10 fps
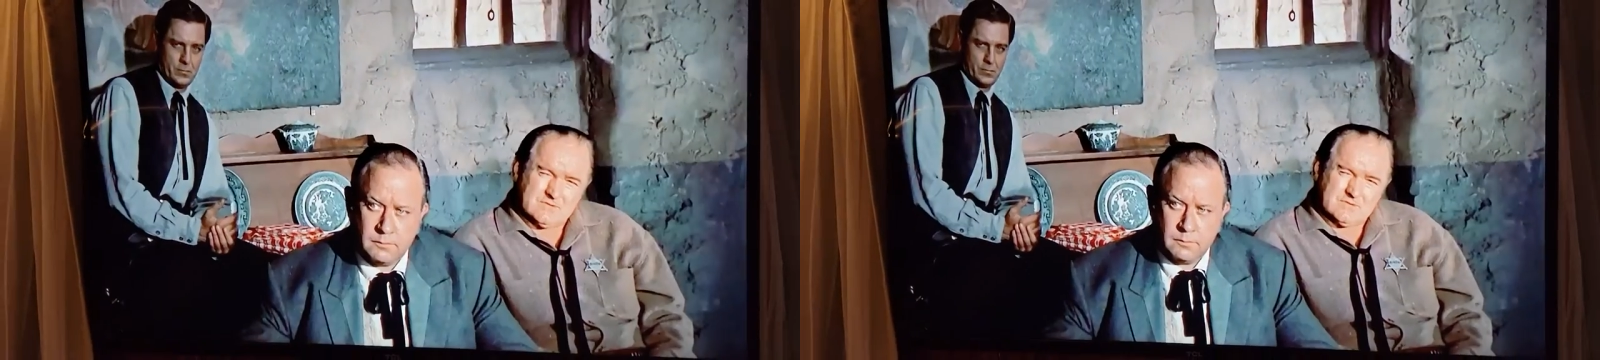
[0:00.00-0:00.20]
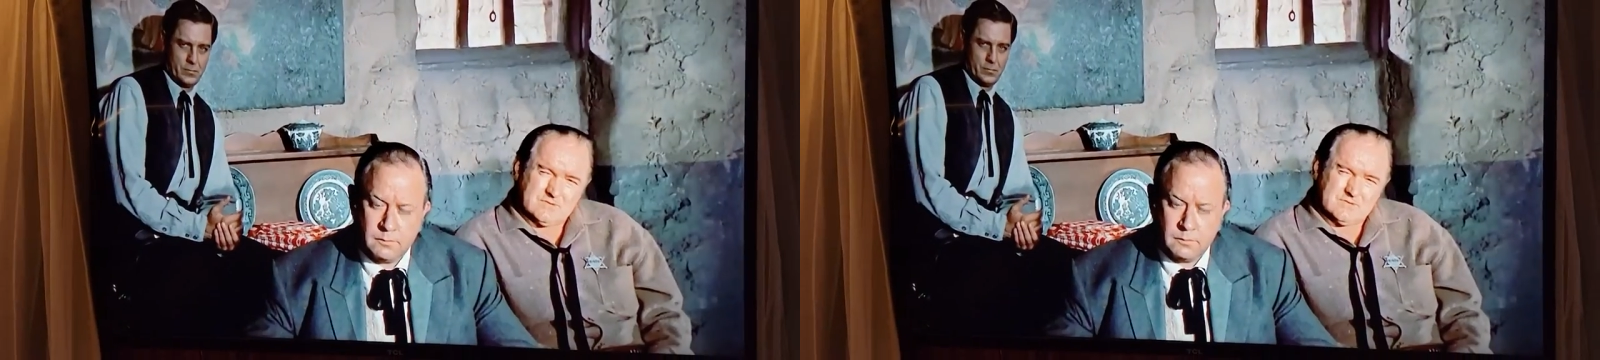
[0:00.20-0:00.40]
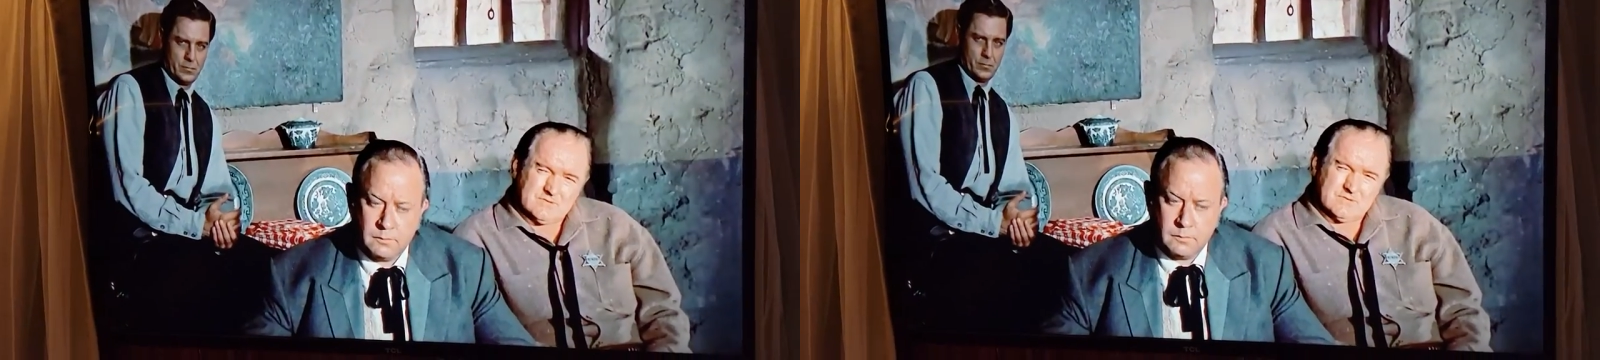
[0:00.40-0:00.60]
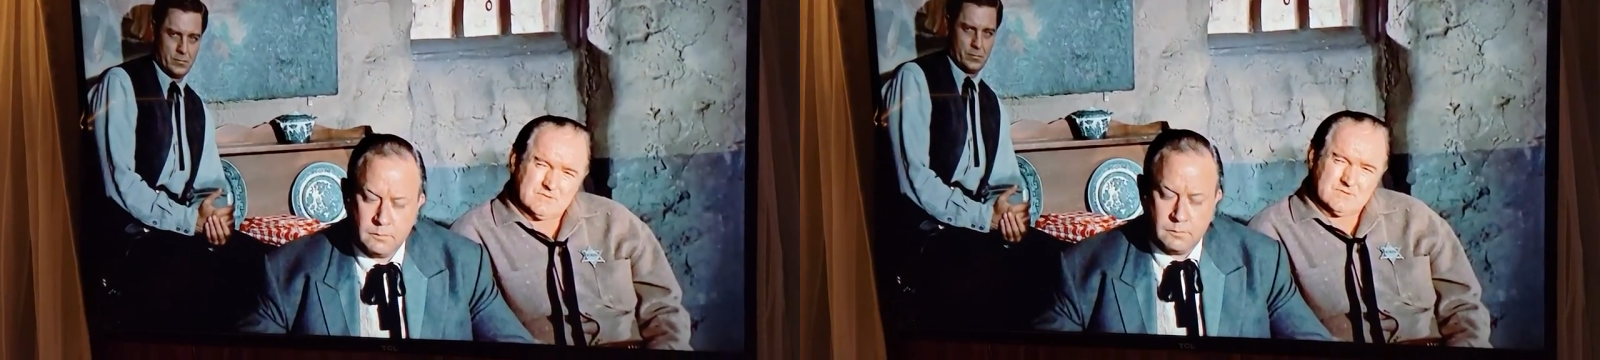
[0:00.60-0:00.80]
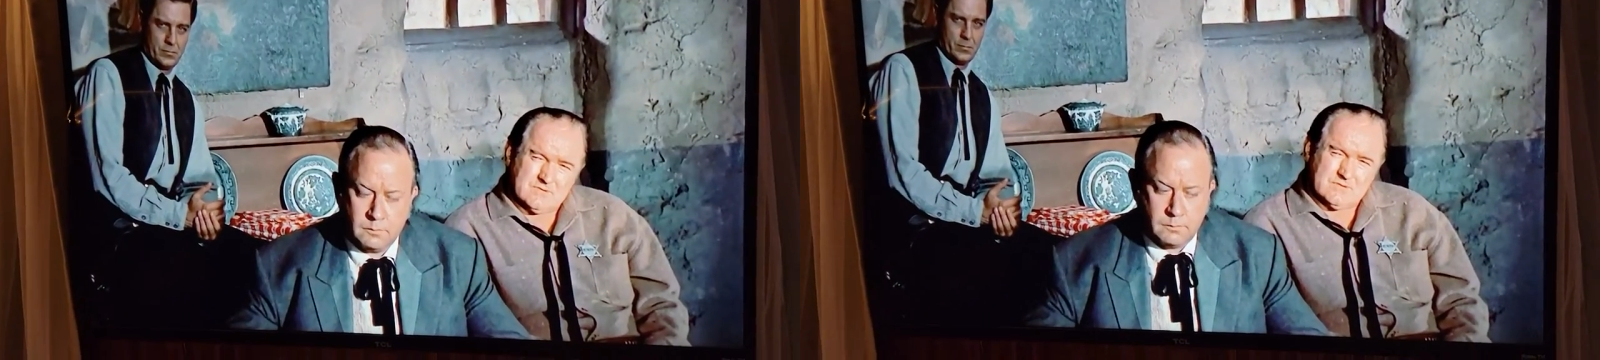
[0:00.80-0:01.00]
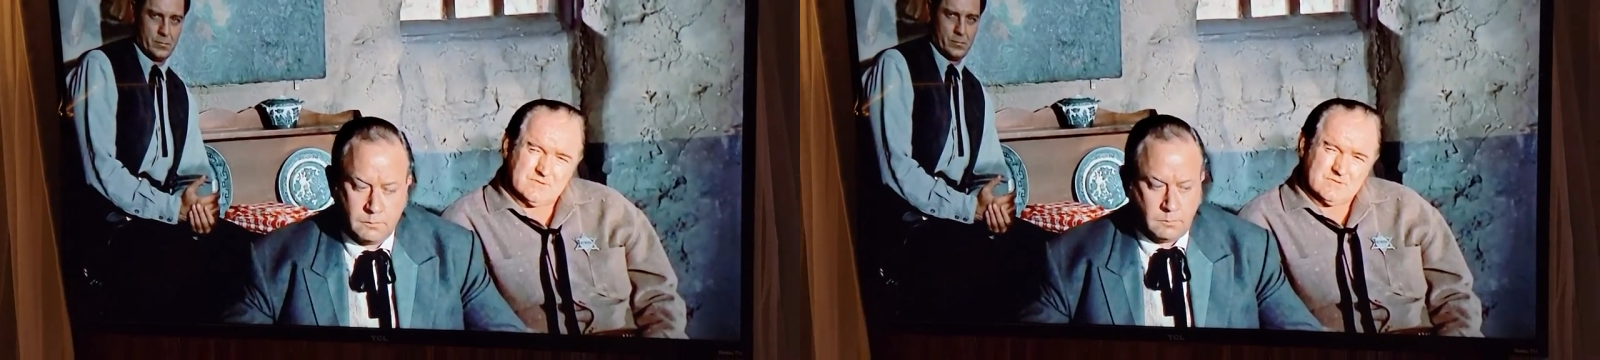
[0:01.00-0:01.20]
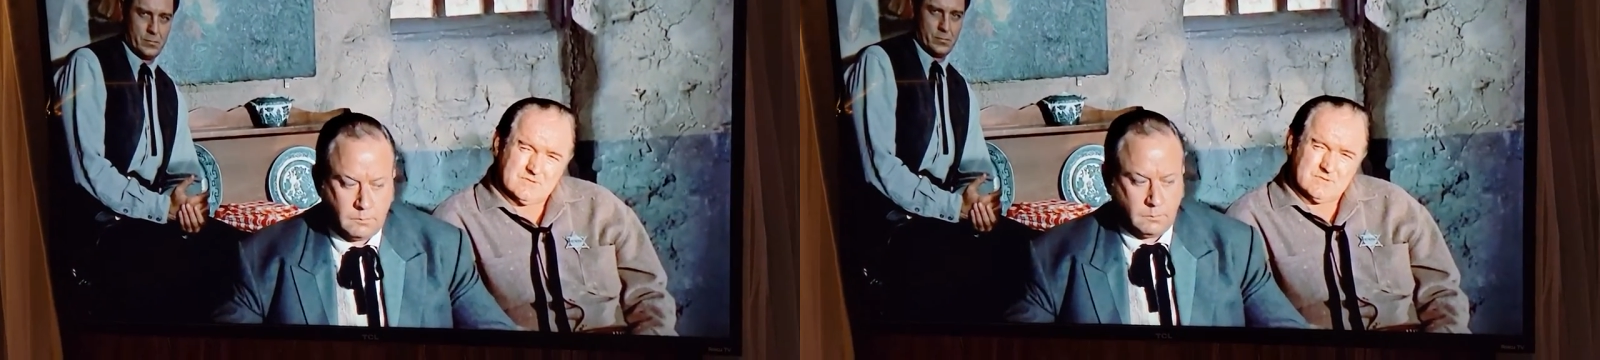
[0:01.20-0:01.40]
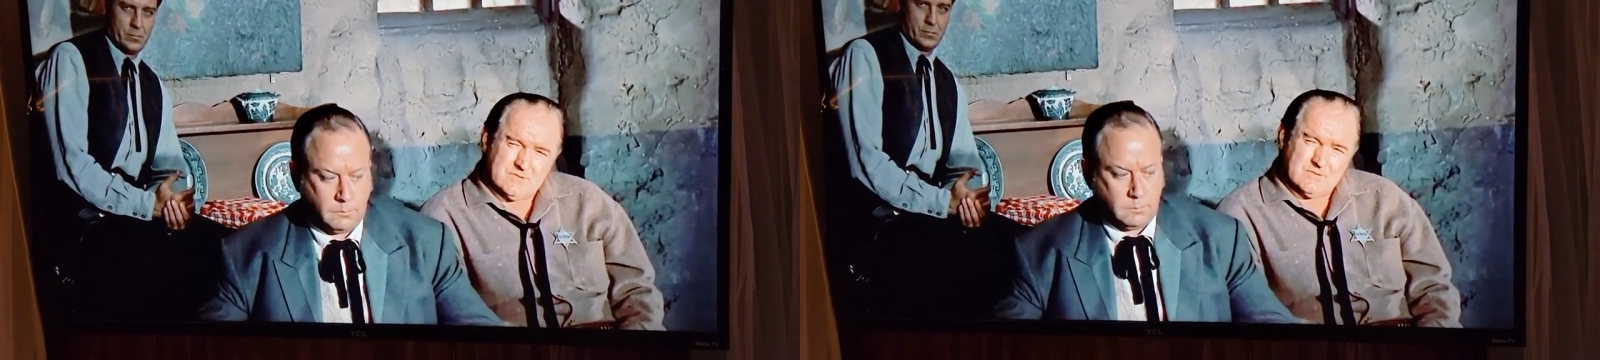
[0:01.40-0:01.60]

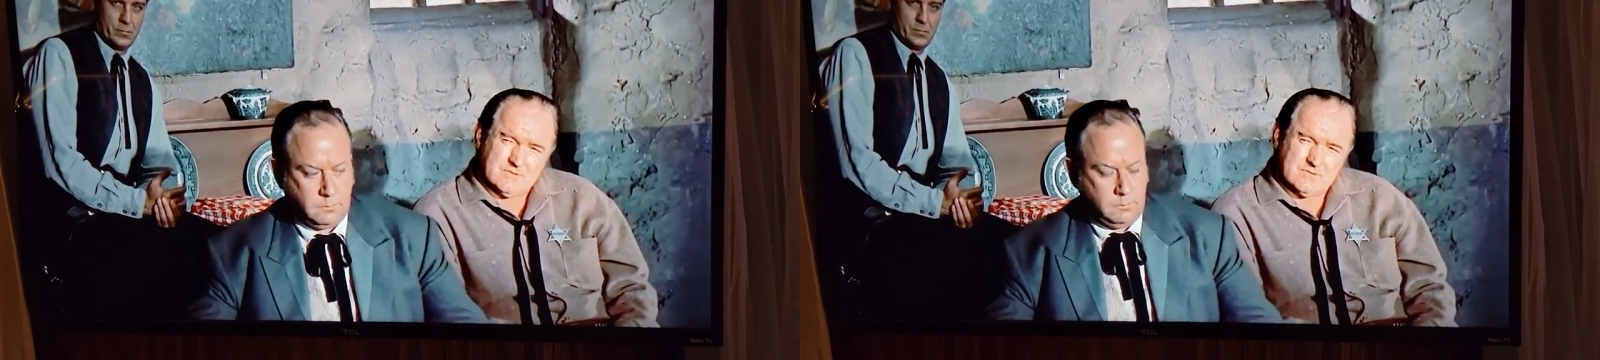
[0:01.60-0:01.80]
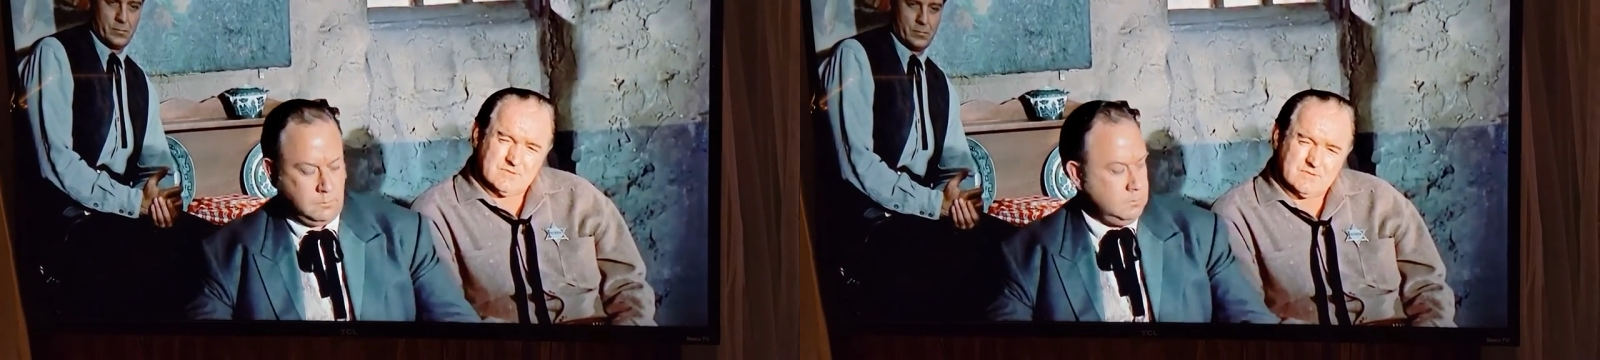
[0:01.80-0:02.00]
[no speech]